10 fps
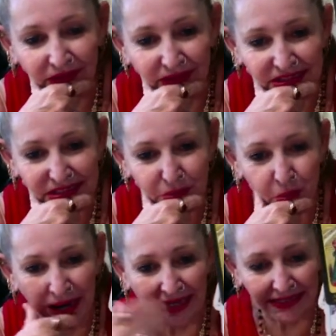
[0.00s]
this
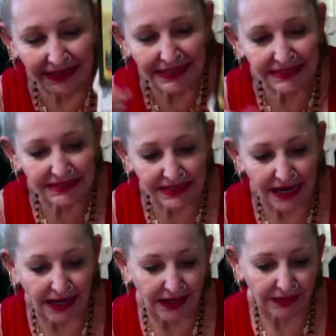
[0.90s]
wedding this
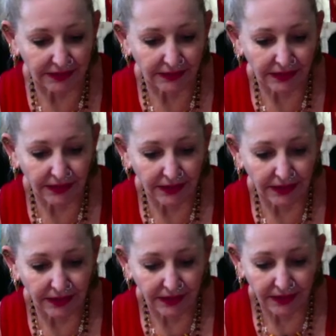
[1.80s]
uh
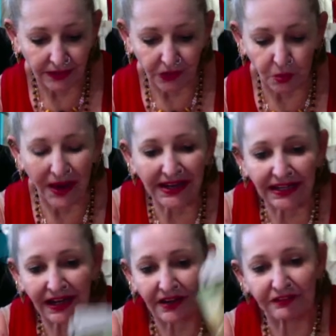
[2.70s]
the
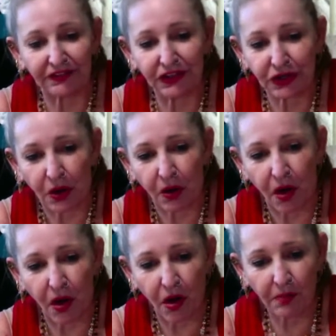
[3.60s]
wedding of you know
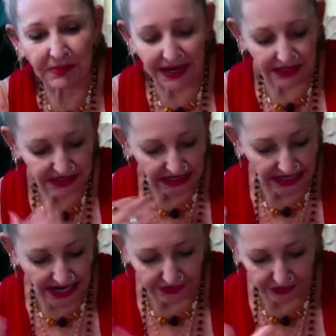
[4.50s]
all being
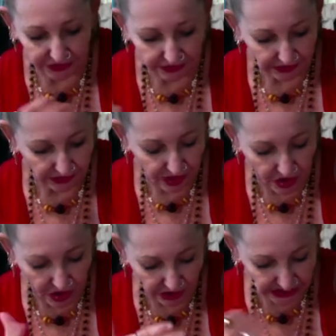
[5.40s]
together
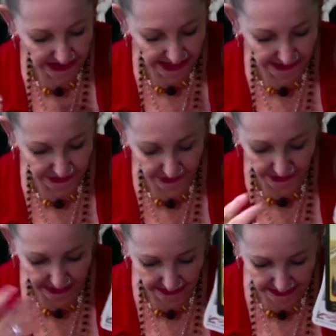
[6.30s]
all together
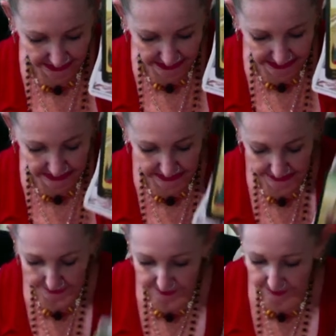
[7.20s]
in this
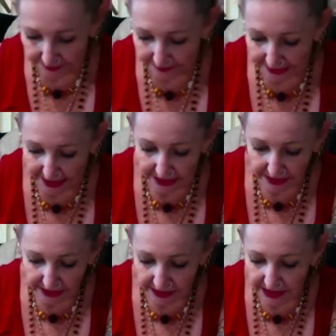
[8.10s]
okay
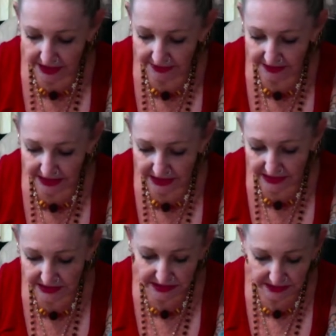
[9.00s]
and he
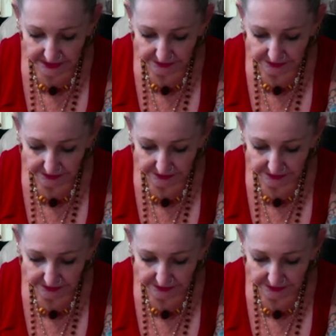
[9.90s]
thinks